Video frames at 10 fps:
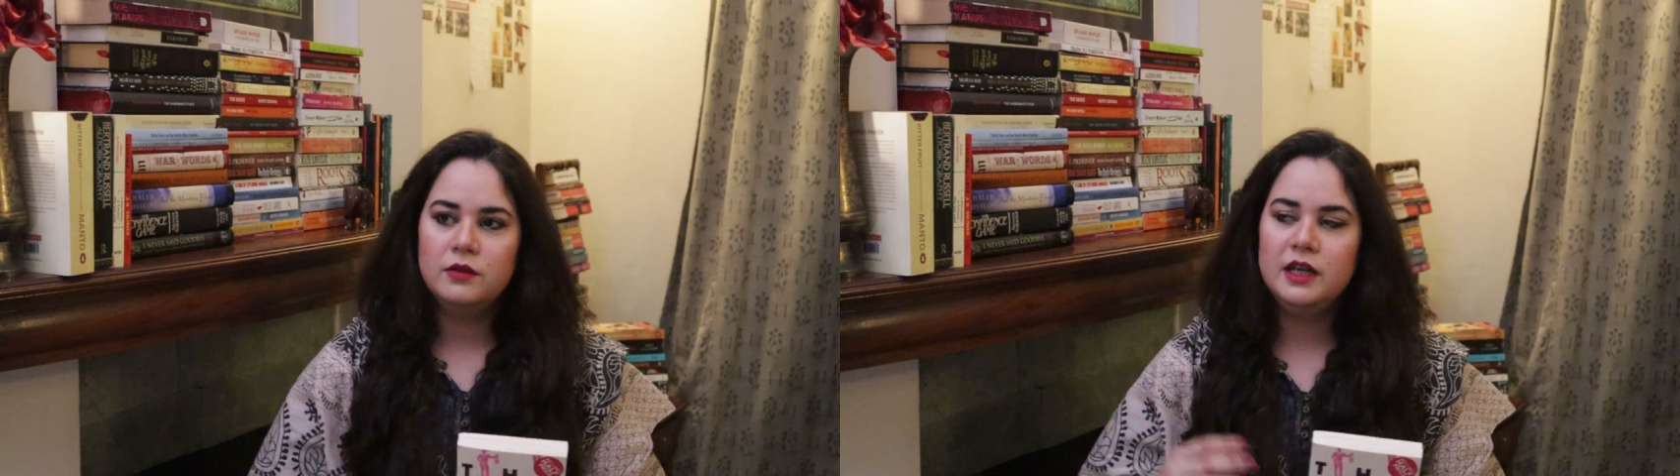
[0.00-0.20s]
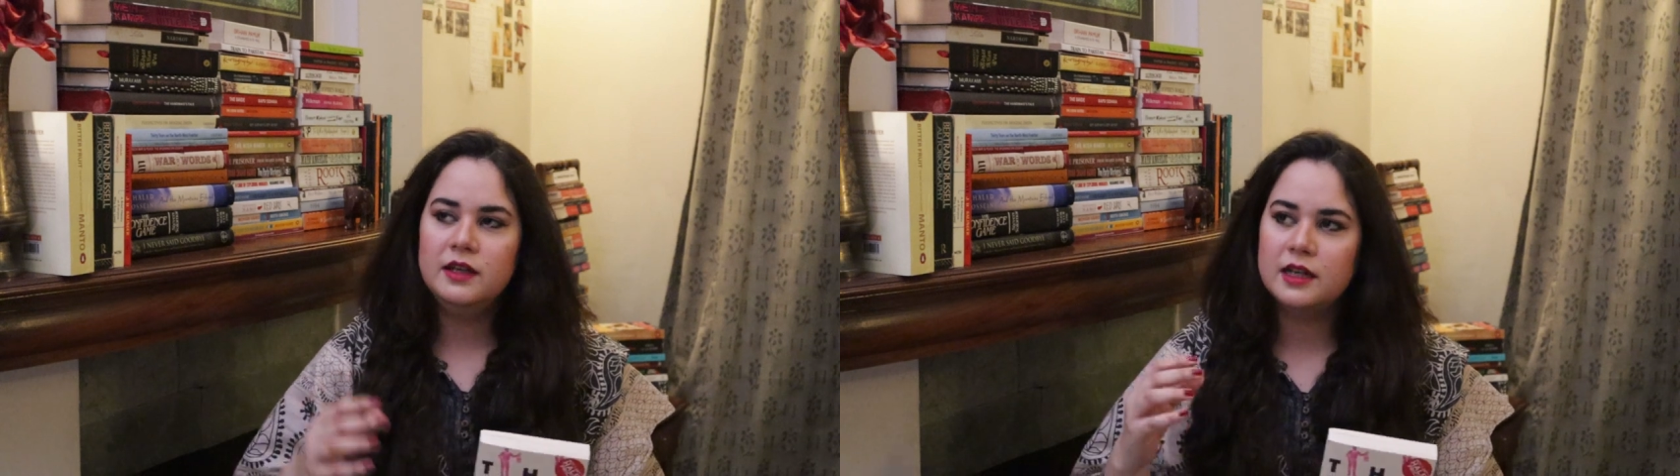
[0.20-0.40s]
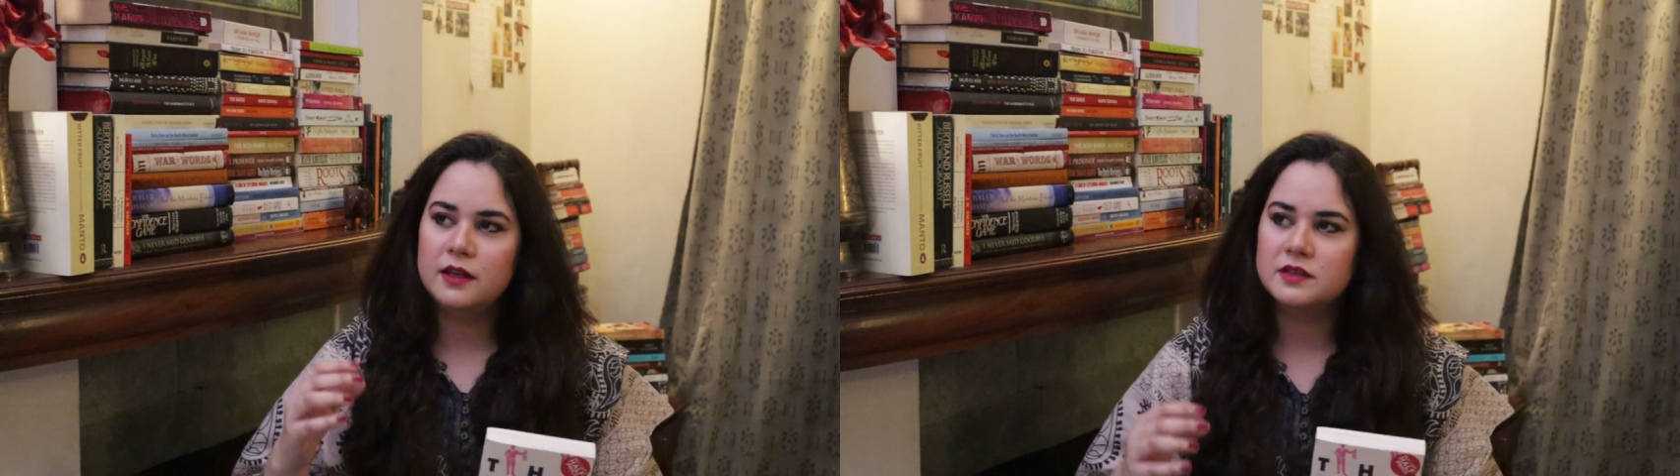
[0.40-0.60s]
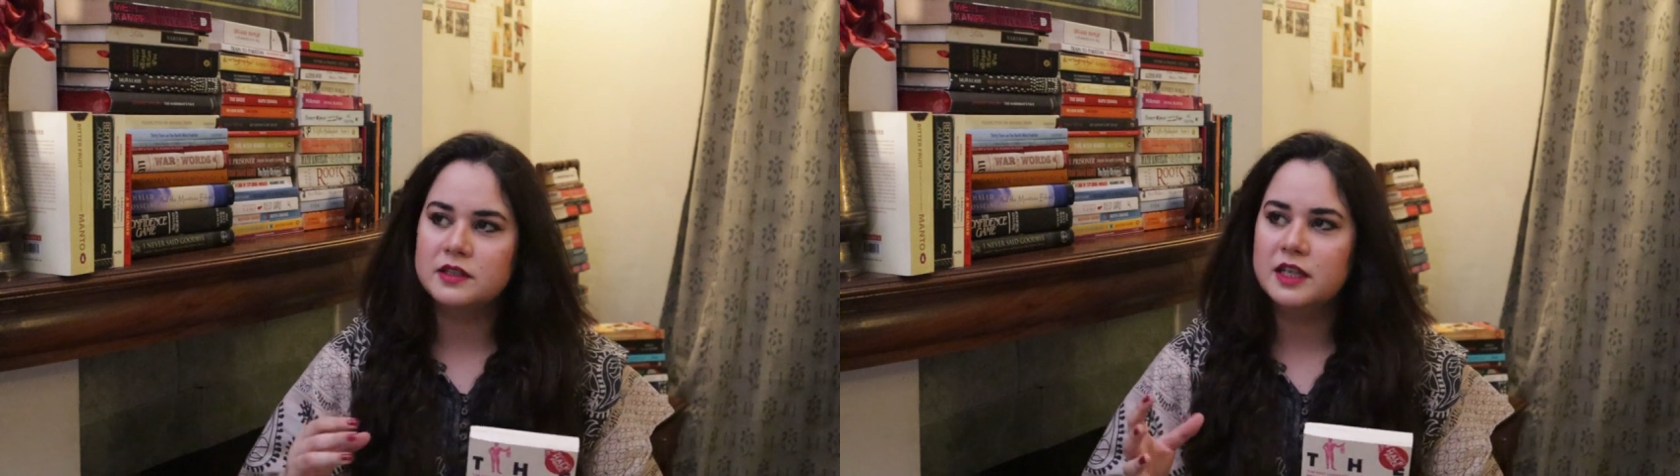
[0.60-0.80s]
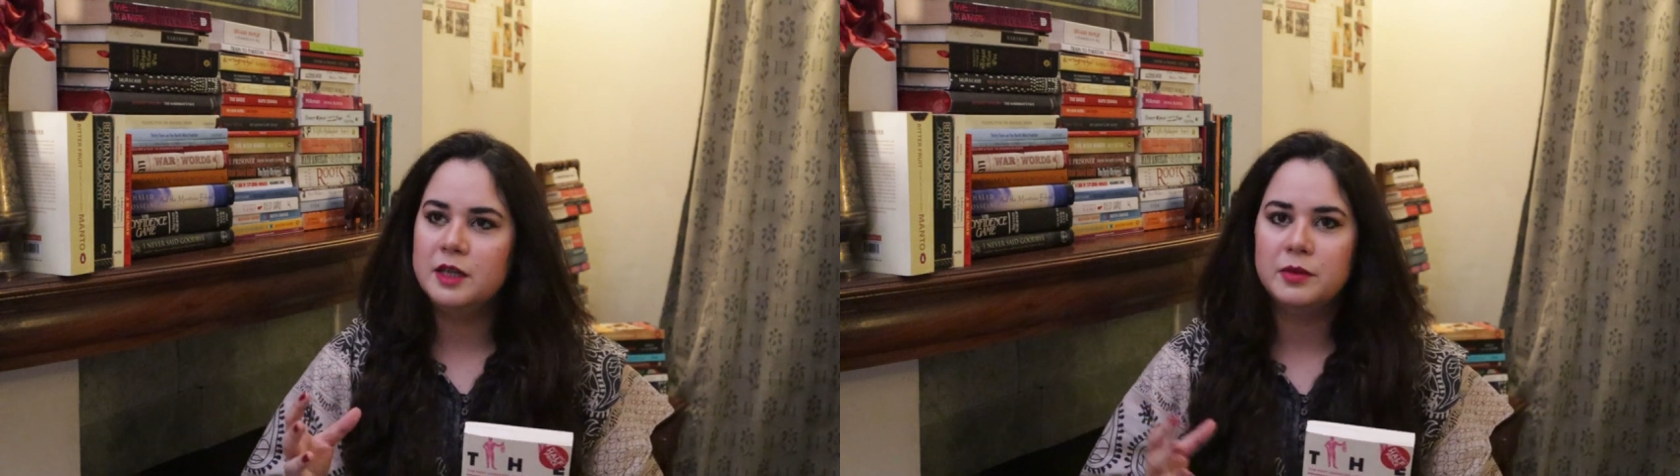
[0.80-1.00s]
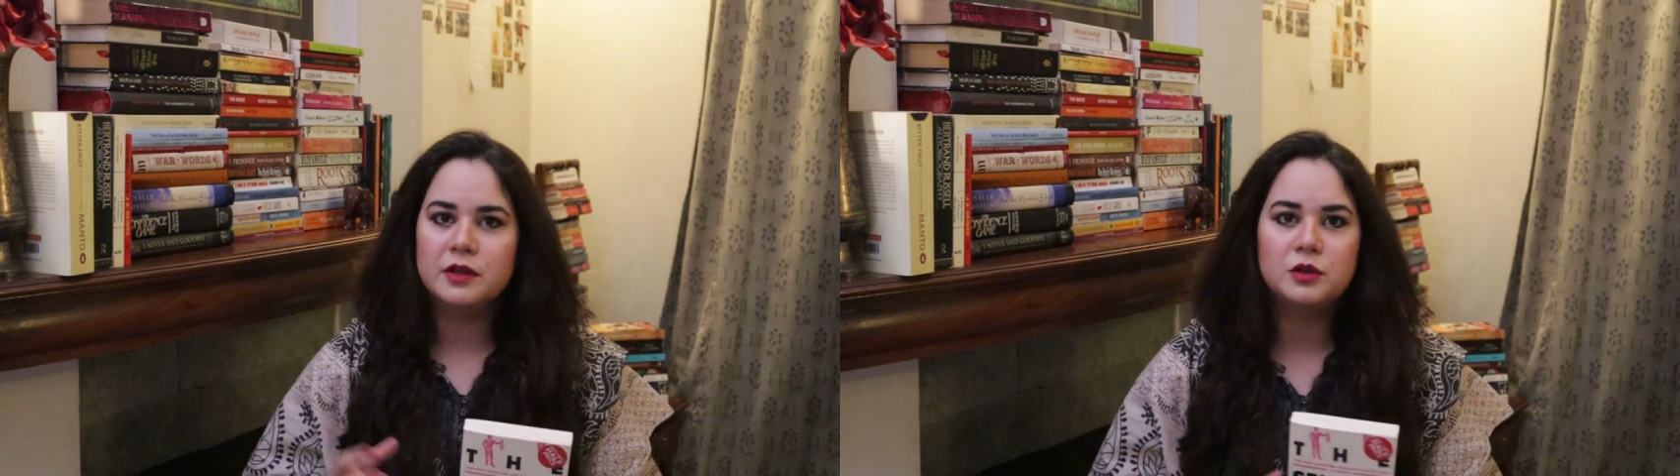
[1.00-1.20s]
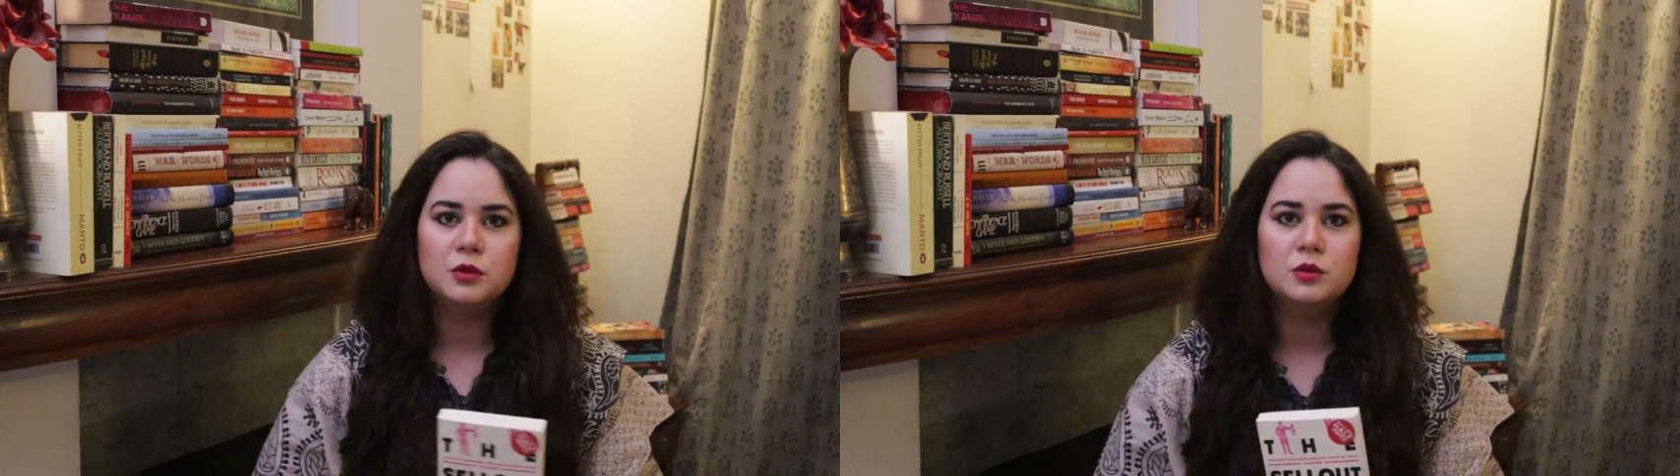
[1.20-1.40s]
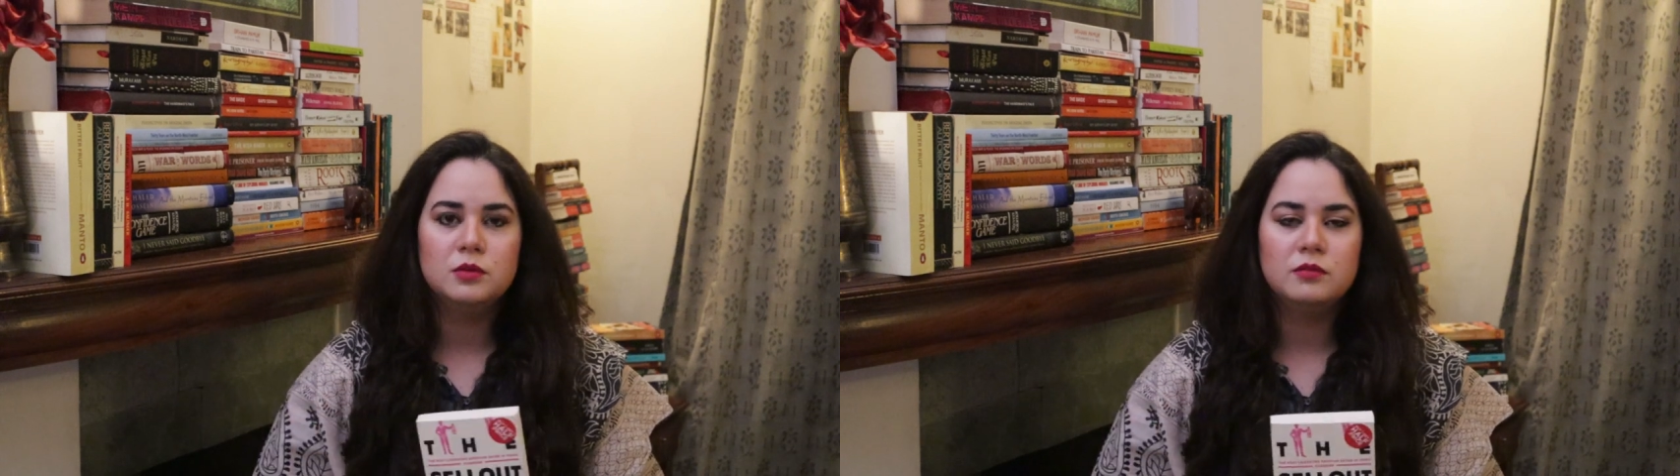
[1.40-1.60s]
really delves deep
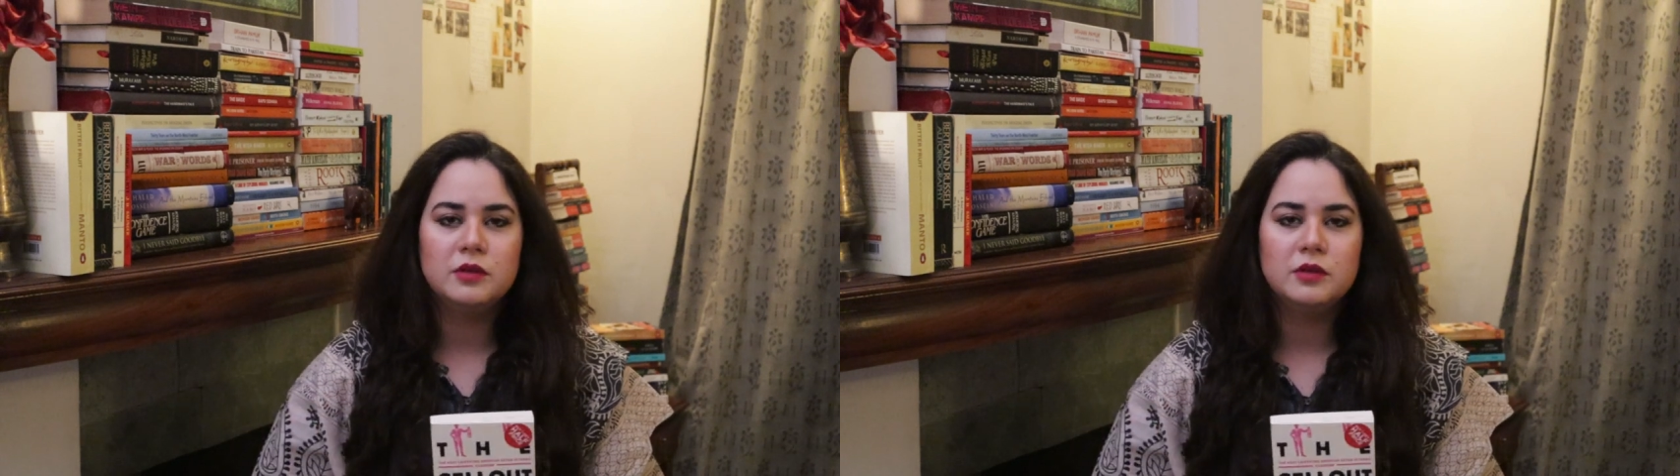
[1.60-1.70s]
into